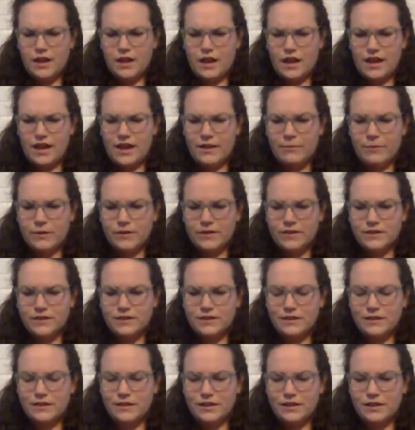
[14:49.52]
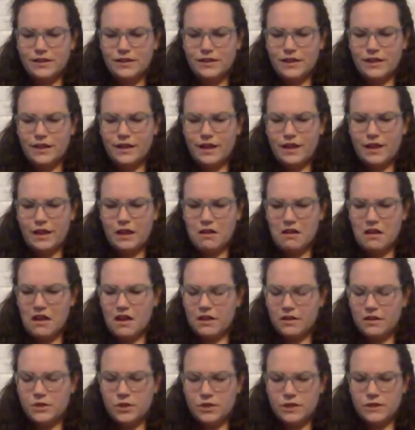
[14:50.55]
it was
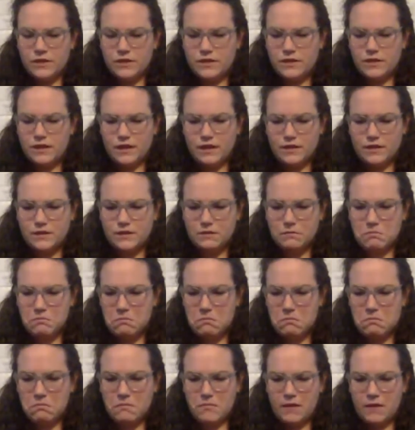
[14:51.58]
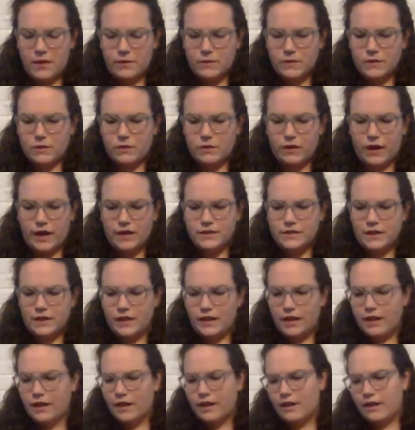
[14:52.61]
just this. It was
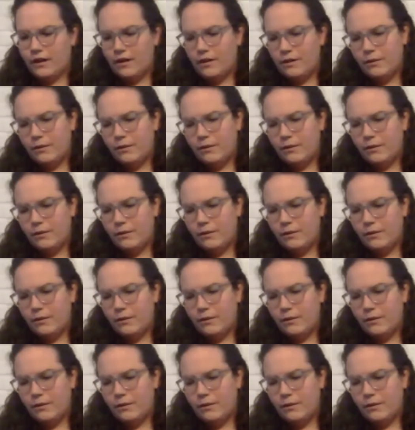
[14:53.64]
crazy.